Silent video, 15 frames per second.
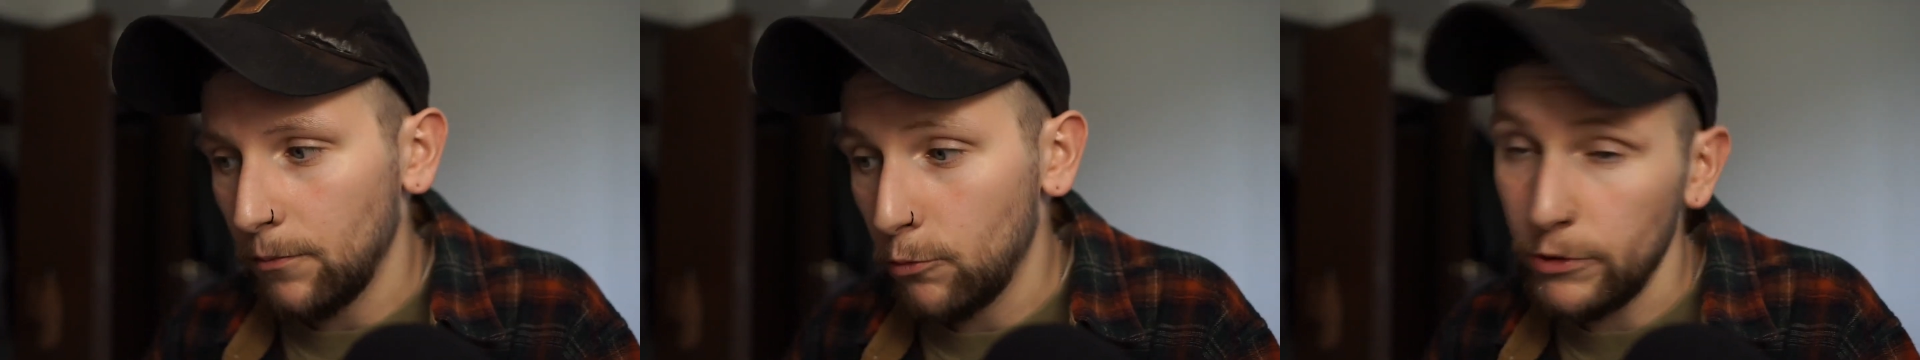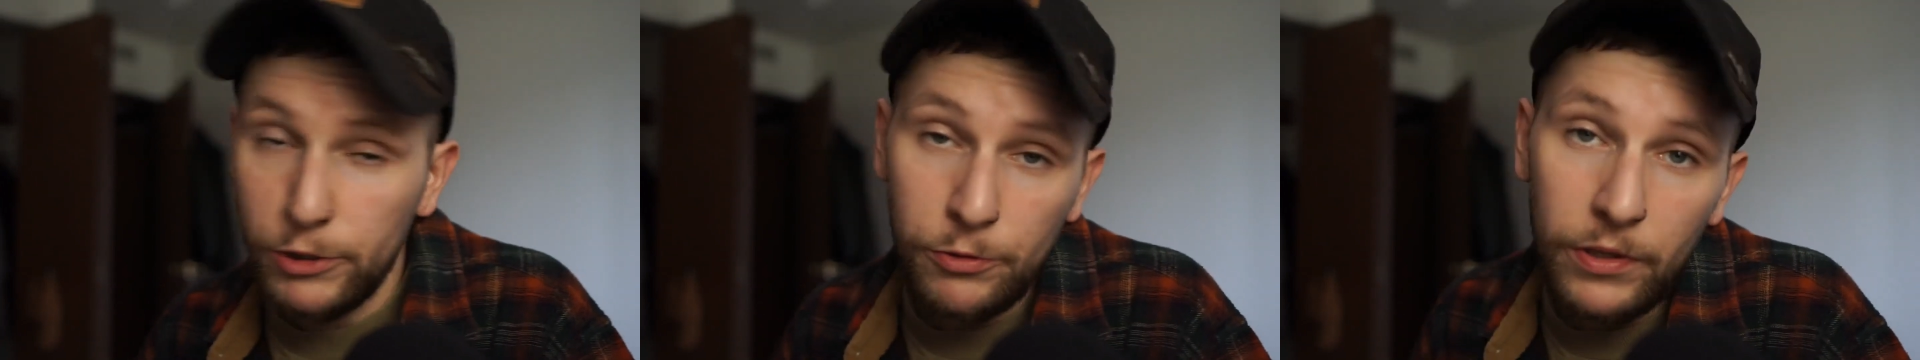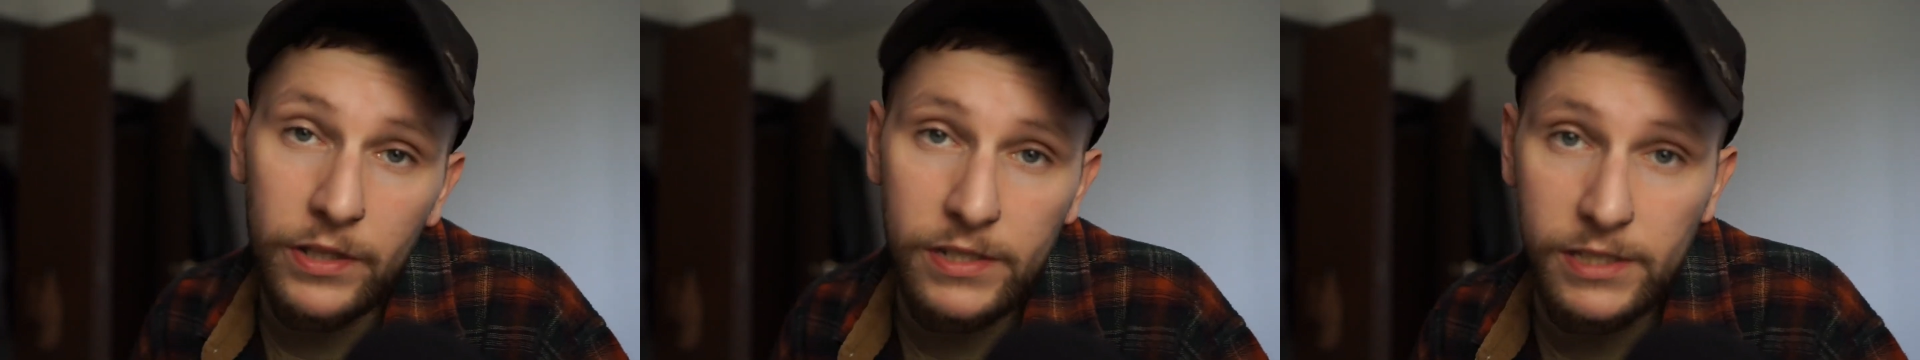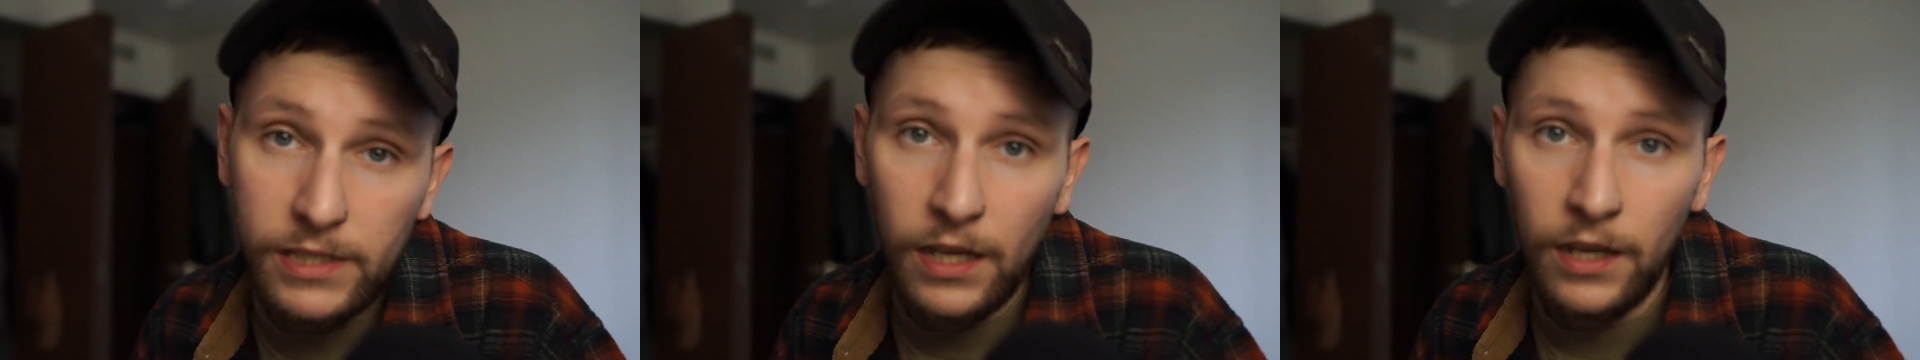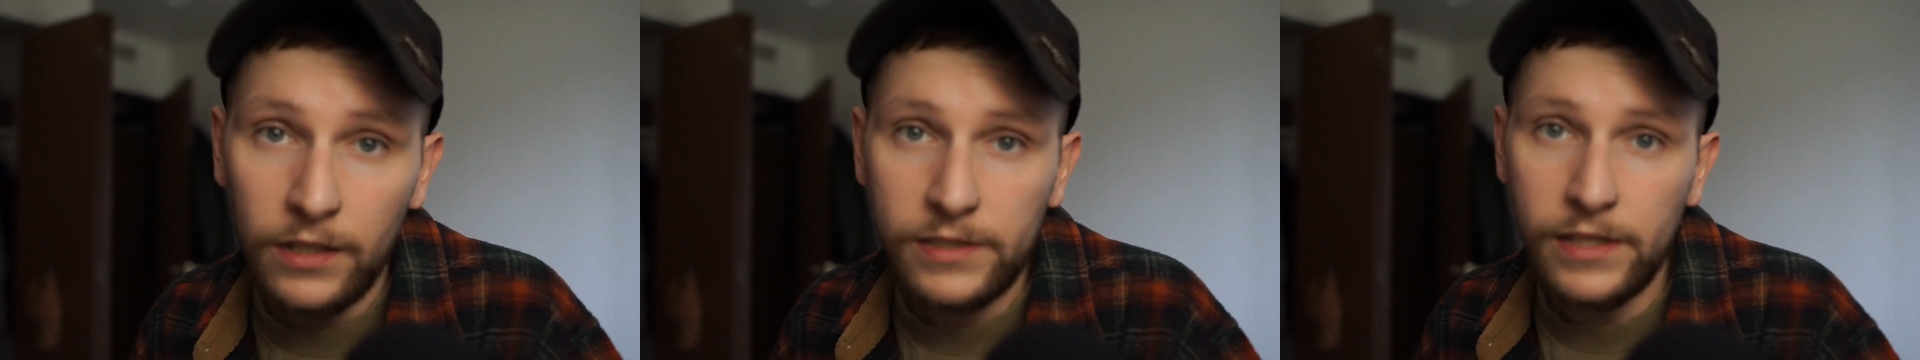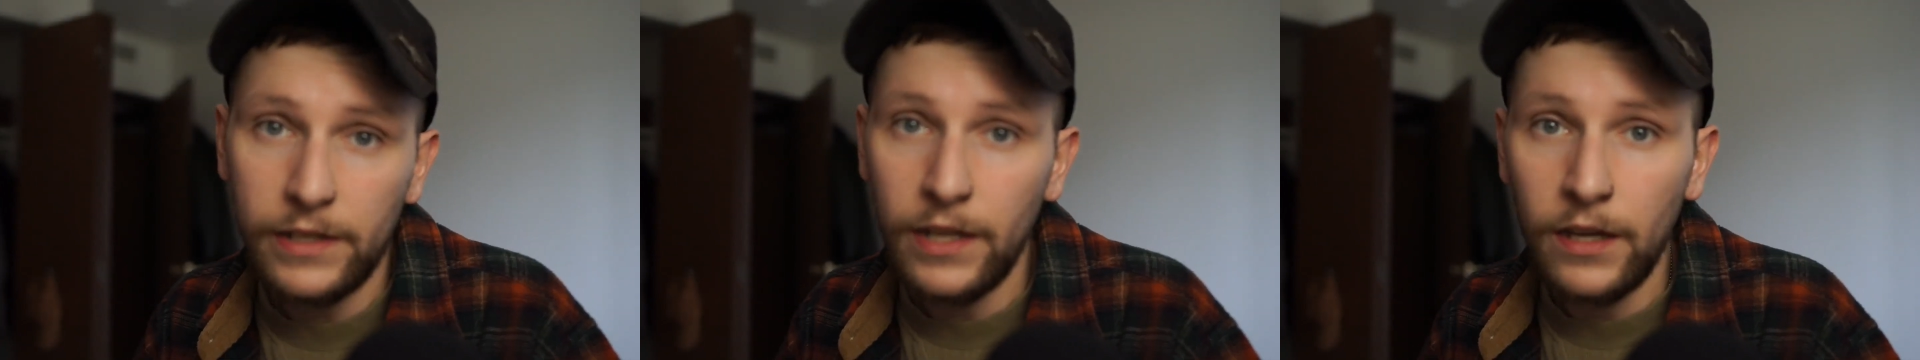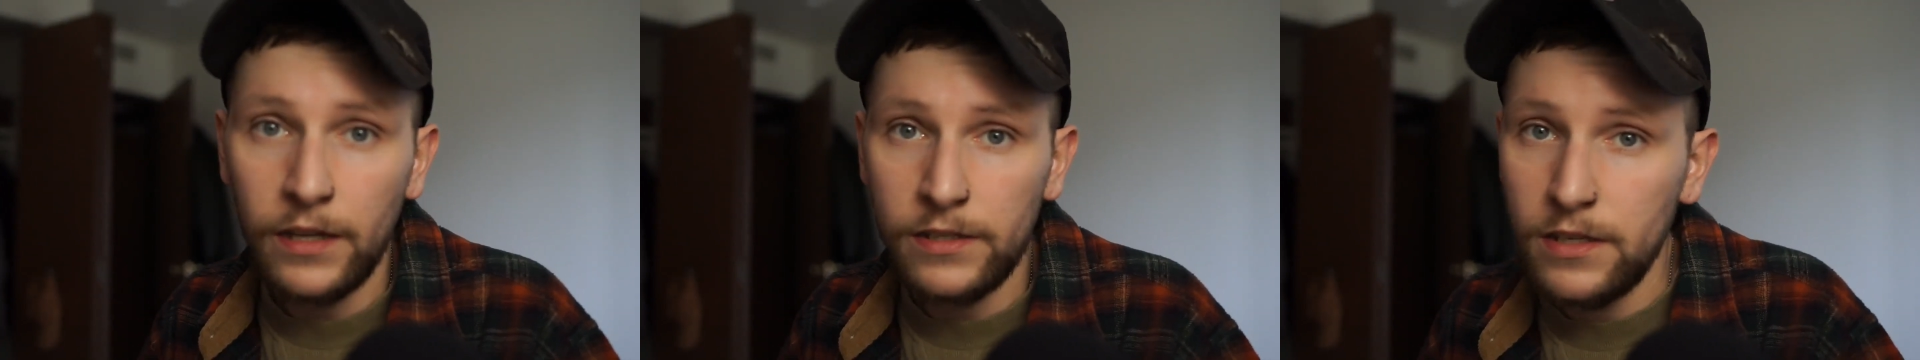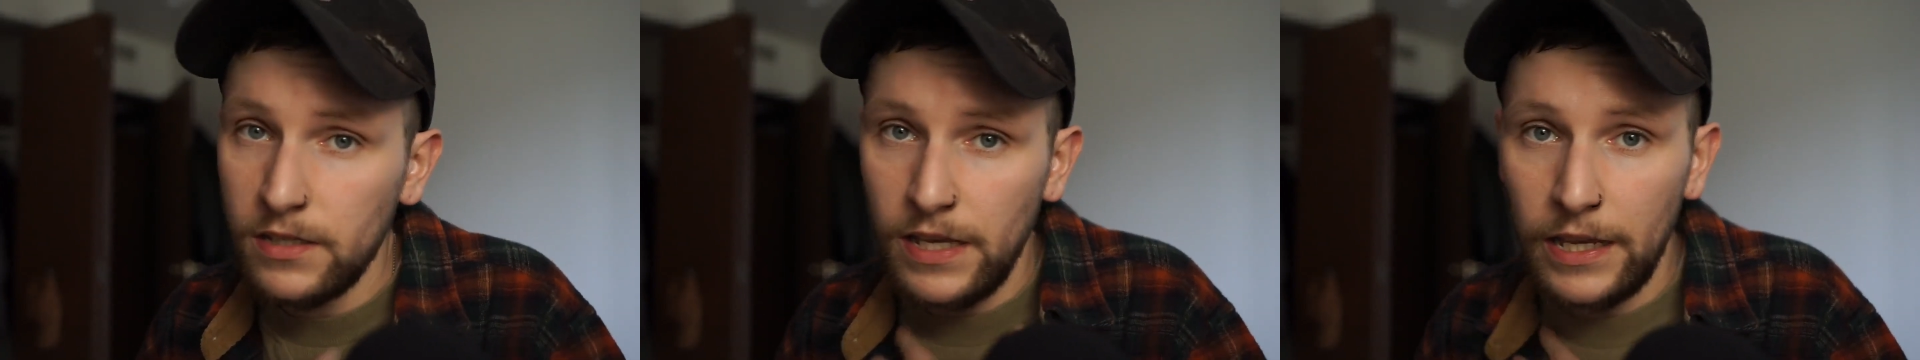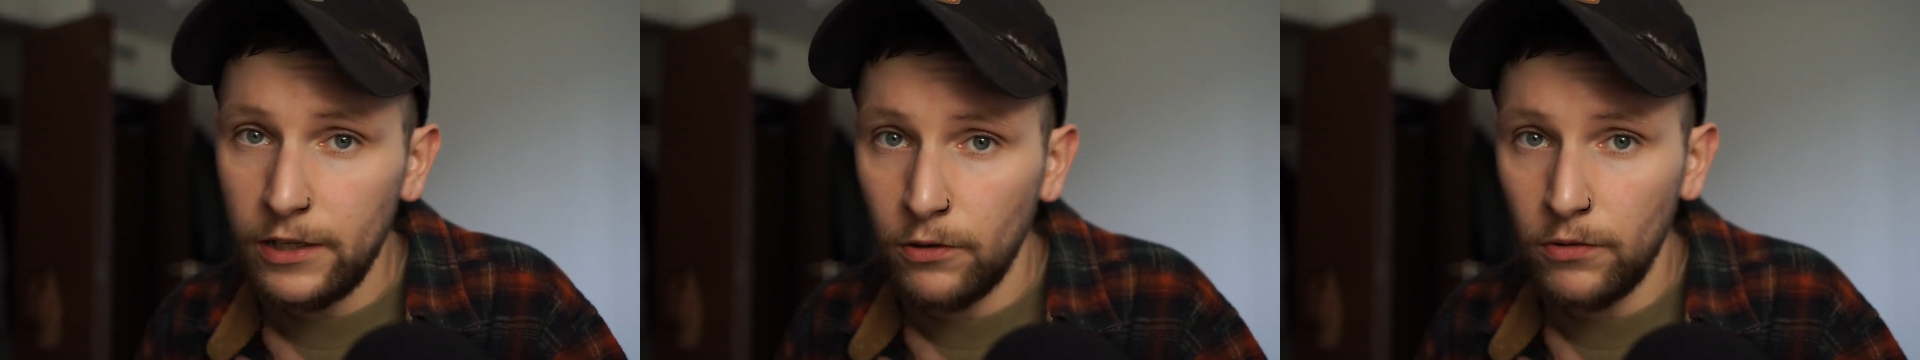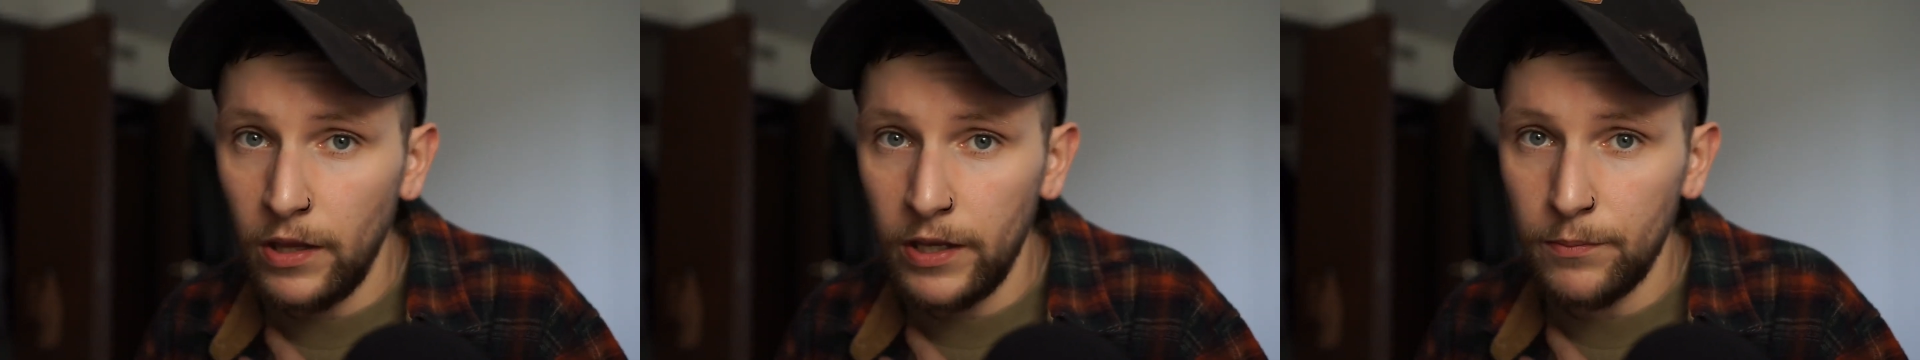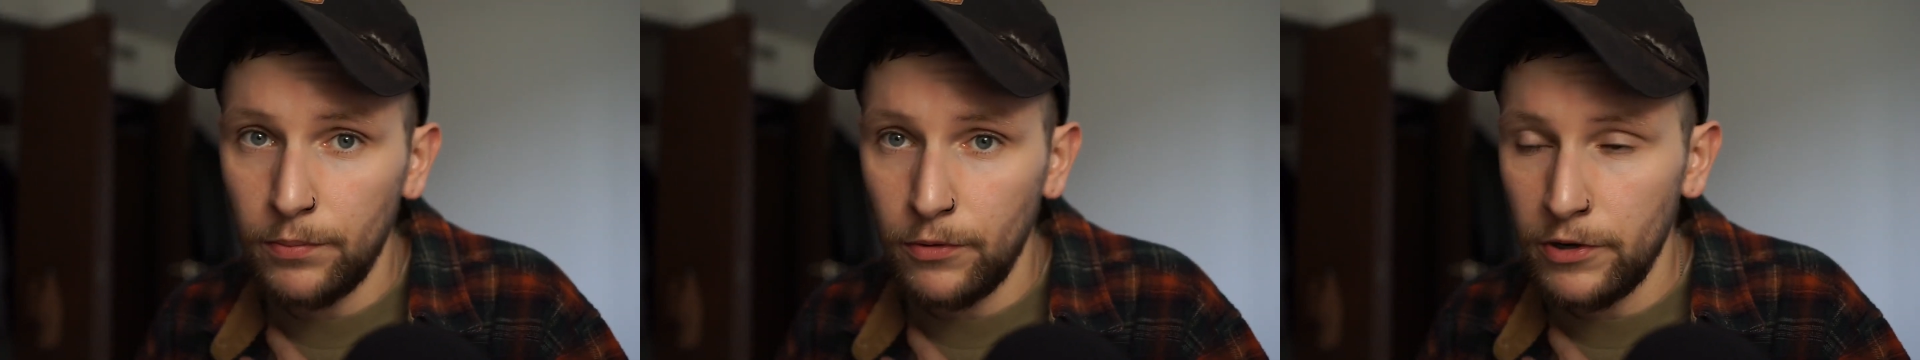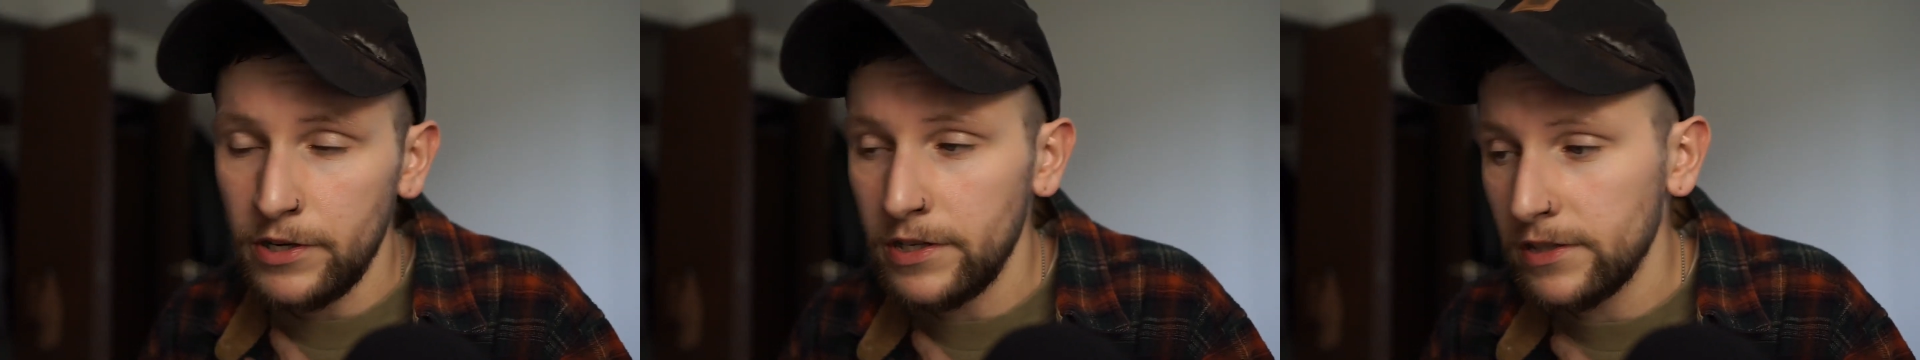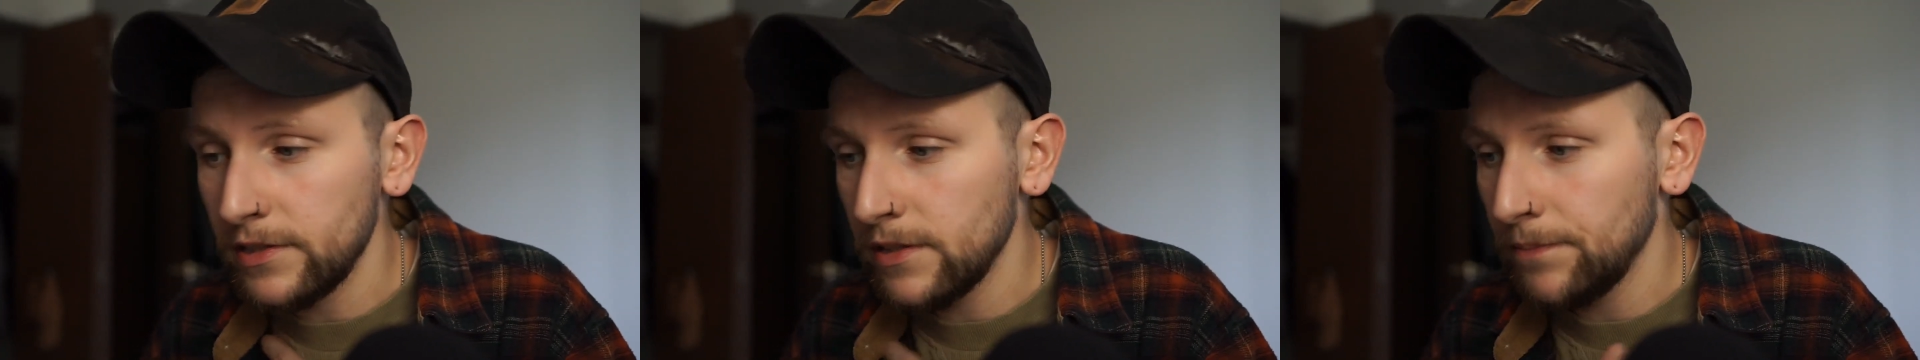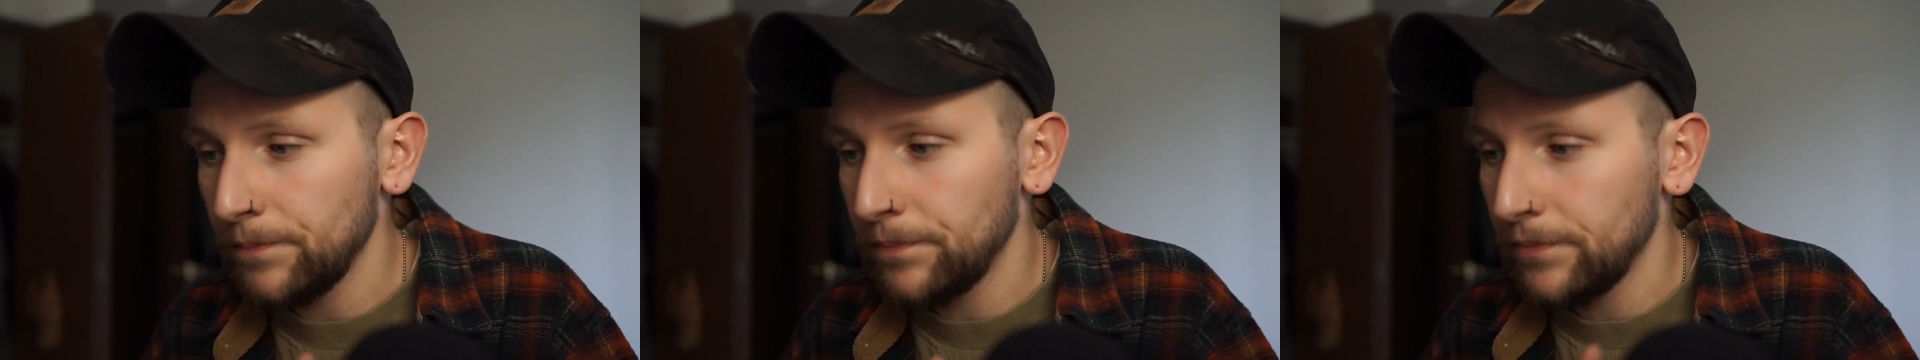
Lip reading: Which really sucks, it does, because I don't like breeze.